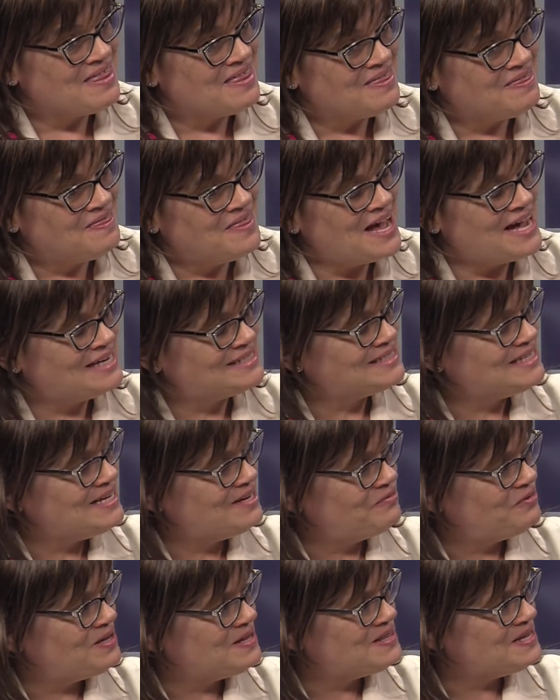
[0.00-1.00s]
that is the
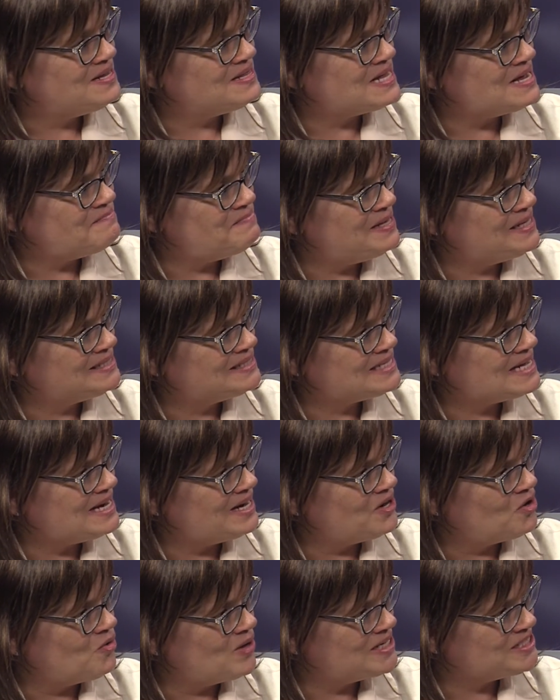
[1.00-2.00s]
only thing that makes that a
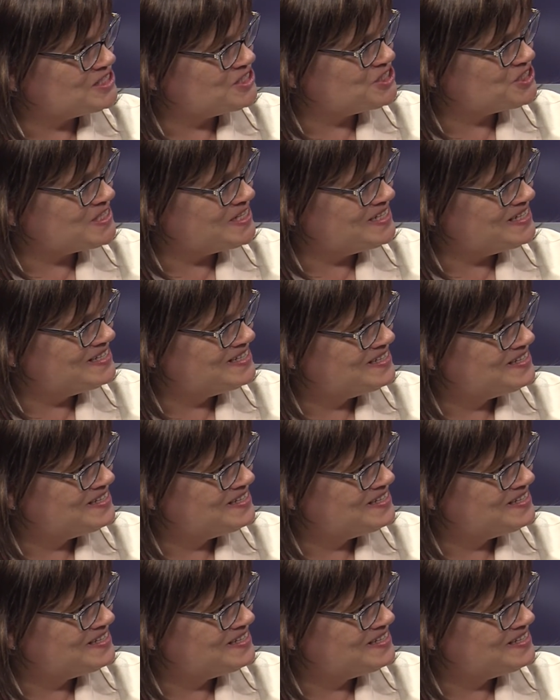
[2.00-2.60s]
question.